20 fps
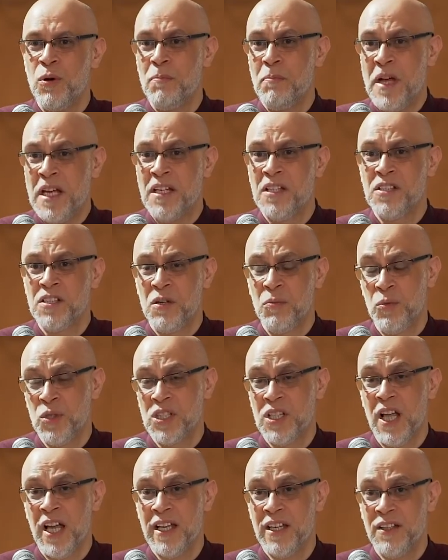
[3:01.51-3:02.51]
what medicine
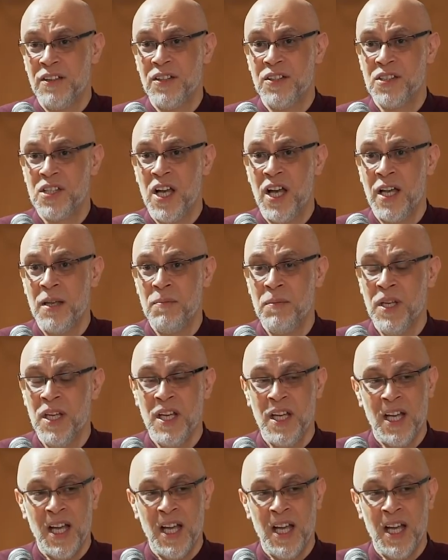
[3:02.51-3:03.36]
was like at the time.